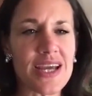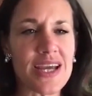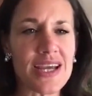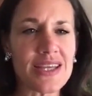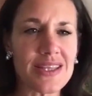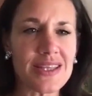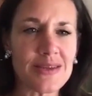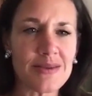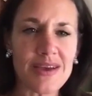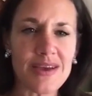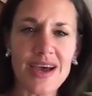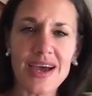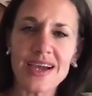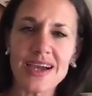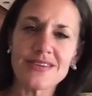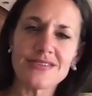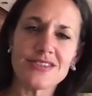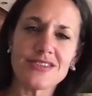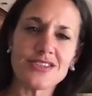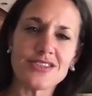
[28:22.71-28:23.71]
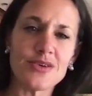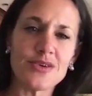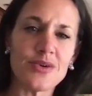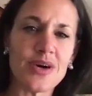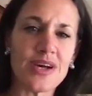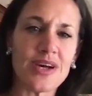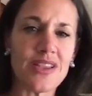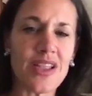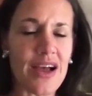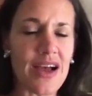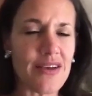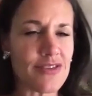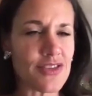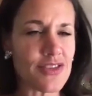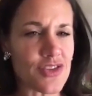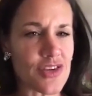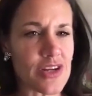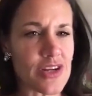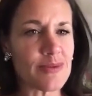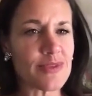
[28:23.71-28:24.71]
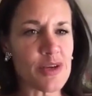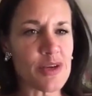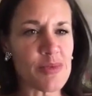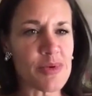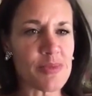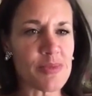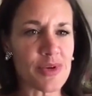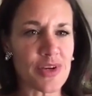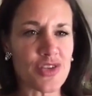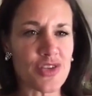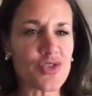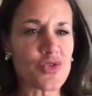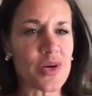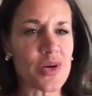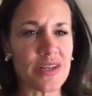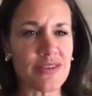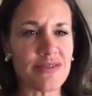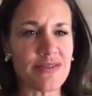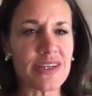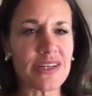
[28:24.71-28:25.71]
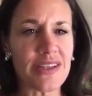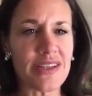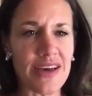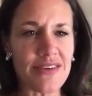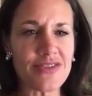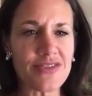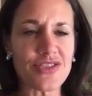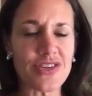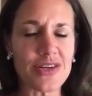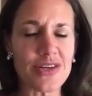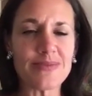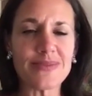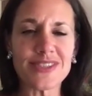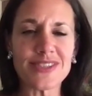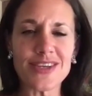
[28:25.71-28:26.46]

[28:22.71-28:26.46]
and then I do a live stream so people can join via live stream.